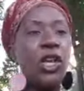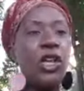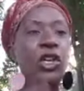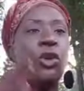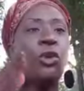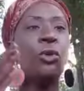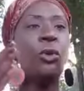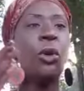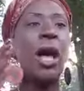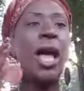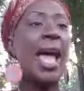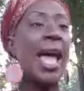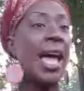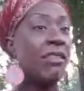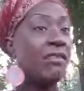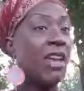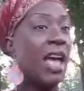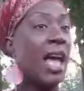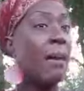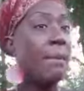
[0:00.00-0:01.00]
you
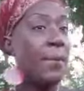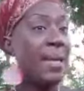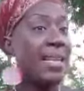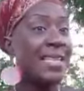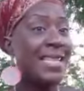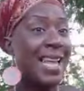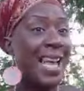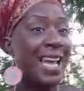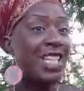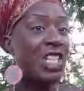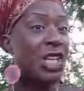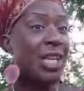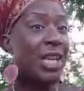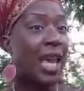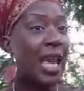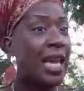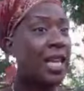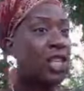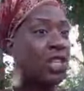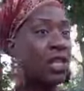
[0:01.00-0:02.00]
have
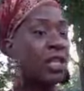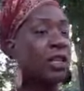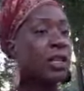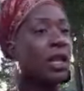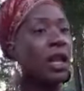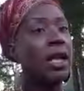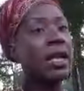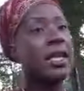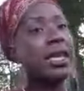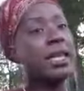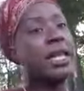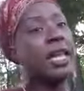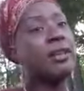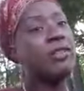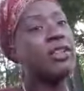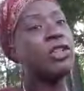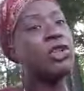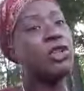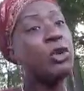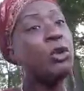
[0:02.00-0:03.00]
miseducation
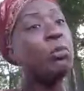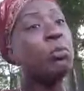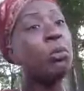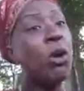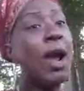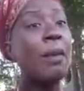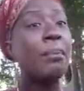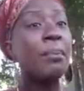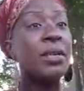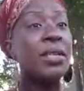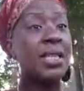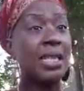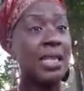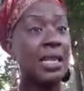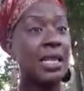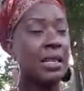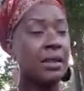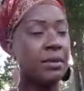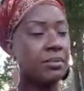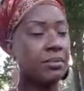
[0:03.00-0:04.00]
given to
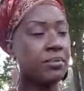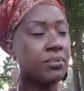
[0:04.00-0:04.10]
property.